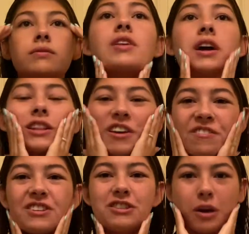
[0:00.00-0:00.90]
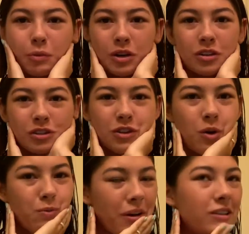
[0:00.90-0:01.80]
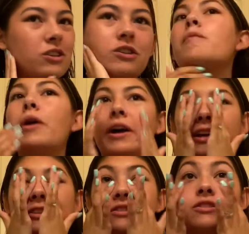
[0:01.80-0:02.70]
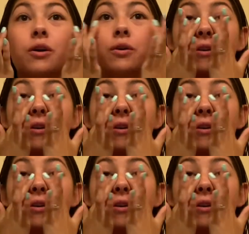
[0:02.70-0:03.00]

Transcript: I love the summer so much, but it's so